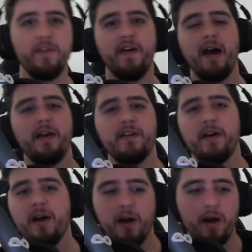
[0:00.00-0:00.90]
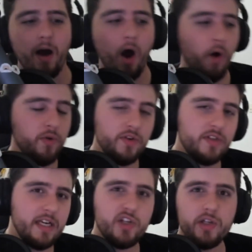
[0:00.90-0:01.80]
had a whole new
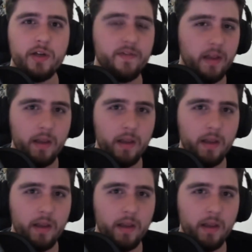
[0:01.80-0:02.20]
section of the,